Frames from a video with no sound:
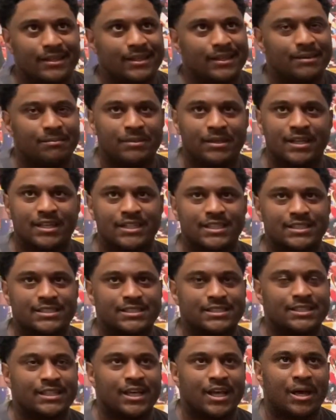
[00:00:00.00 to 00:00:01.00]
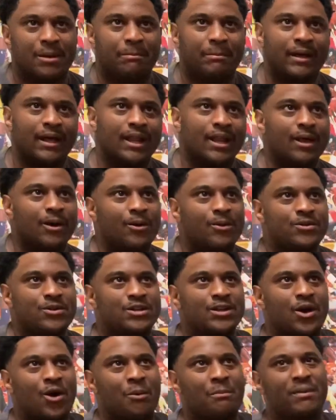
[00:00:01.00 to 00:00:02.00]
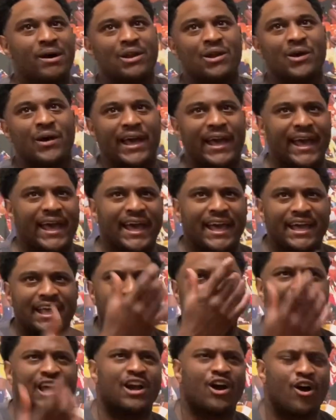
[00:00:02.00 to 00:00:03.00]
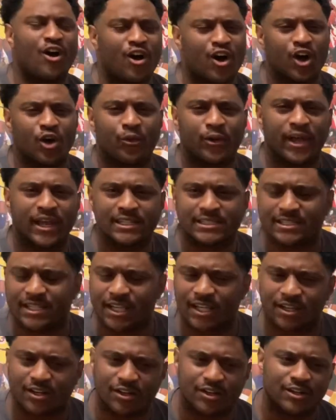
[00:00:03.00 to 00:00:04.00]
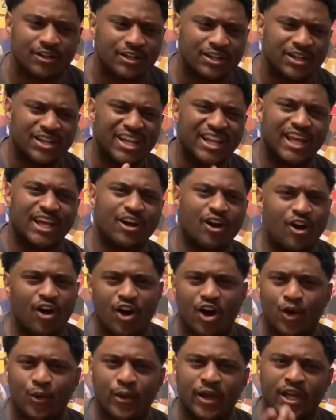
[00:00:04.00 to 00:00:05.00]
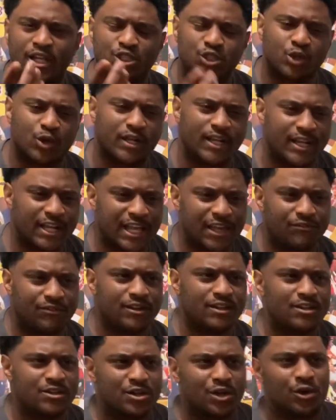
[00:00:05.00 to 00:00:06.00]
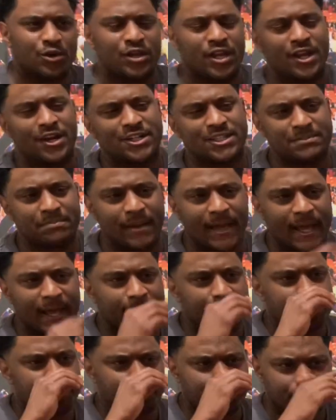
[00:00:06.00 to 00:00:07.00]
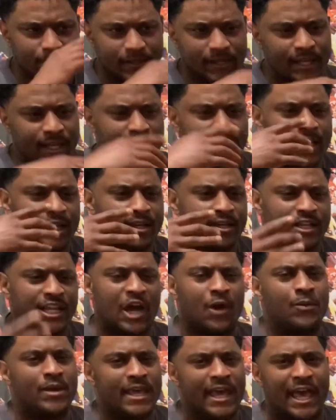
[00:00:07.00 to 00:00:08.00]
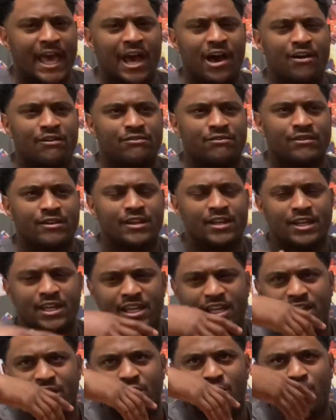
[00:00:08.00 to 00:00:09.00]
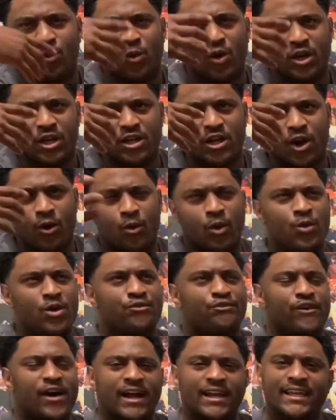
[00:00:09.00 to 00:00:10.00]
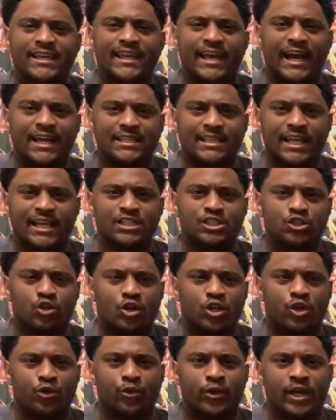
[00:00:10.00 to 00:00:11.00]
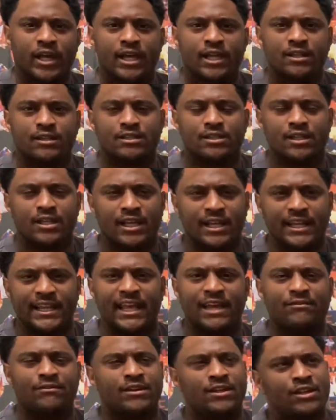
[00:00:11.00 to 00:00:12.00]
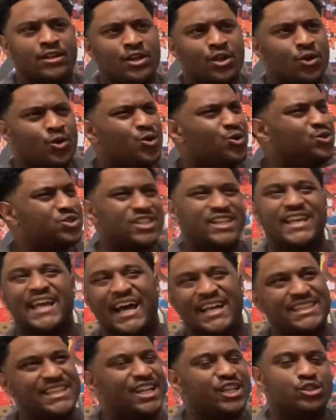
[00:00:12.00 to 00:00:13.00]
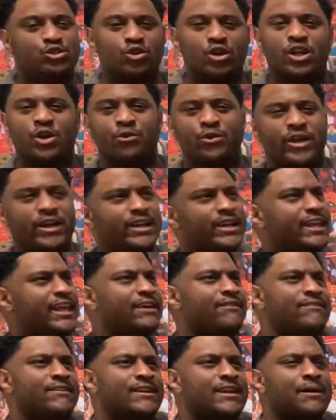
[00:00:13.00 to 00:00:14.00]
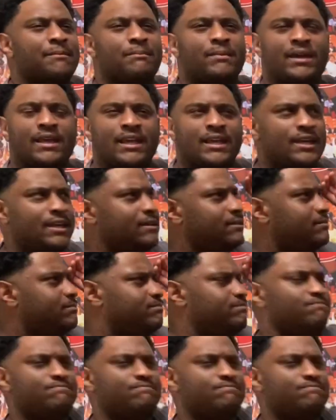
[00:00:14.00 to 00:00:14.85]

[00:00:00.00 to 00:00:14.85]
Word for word: because Melo, you know, Melo had like an all red sneaker, like an all red Jordan 11, you know, years back, and now we have, you know, we finally got that Jordan red 11. We should have got that Jordan red 11. I mean,